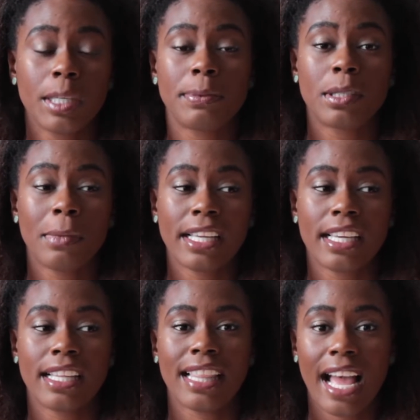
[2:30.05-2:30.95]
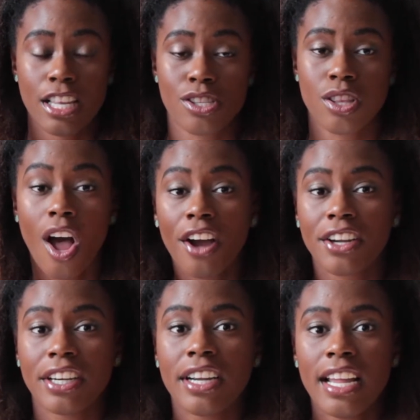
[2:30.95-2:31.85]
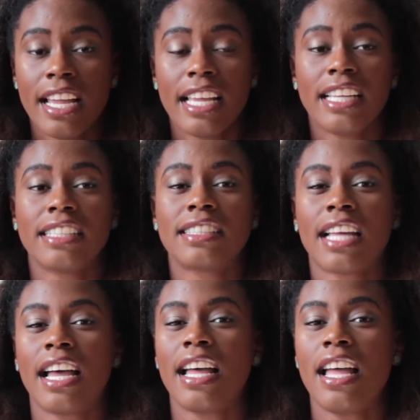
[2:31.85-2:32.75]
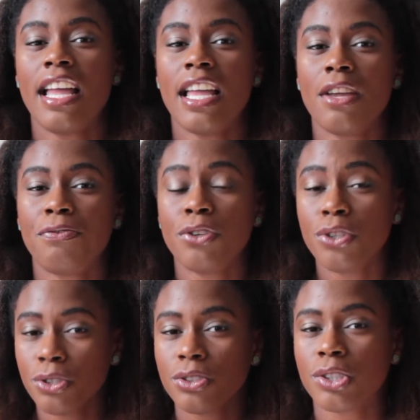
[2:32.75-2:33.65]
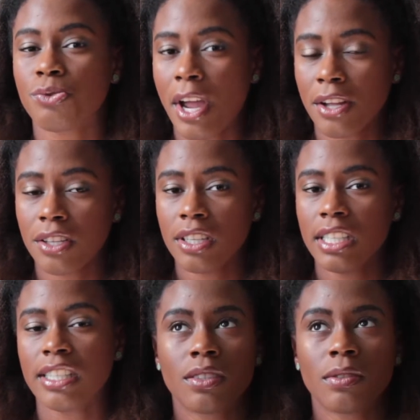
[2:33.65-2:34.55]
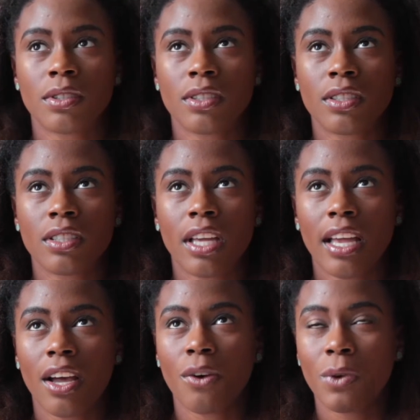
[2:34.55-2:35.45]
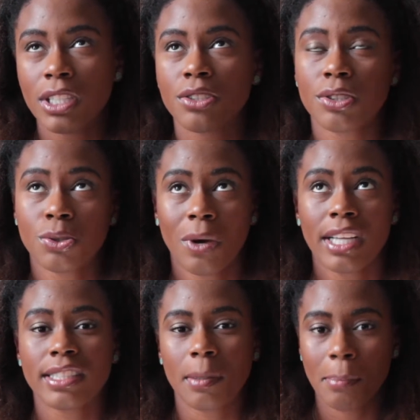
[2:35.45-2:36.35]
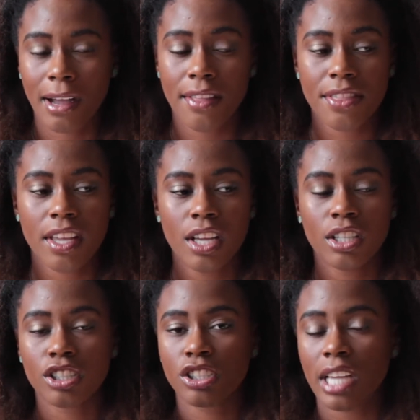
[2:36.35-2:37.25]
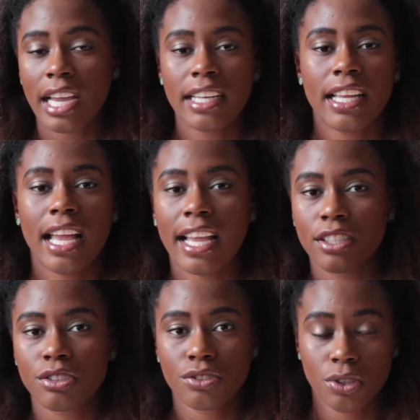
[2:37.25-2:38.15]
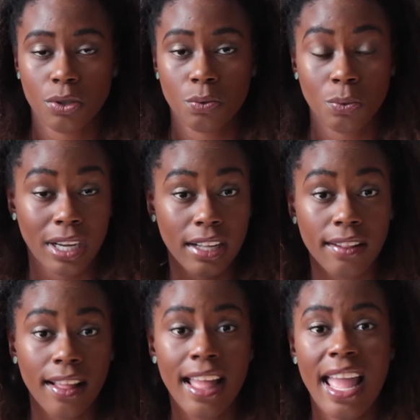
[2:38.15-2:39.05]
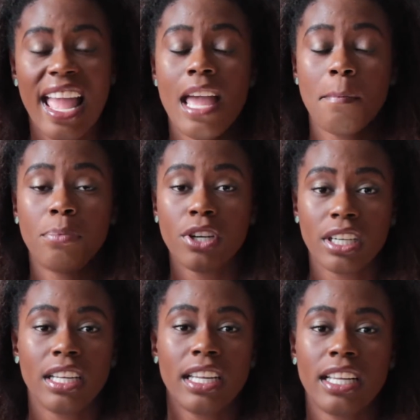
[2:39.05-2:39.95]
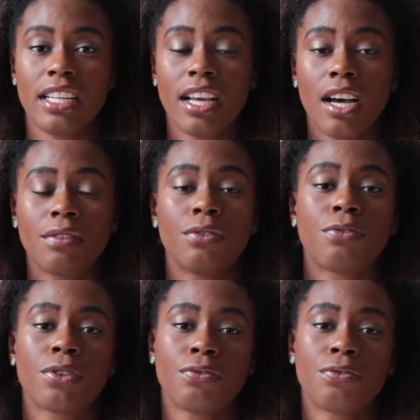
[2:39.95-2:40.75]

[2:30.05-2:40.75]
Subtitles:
tip to make it last longer is that if you use it regularly, once or twice a month, shine it extra well and put it in the oven for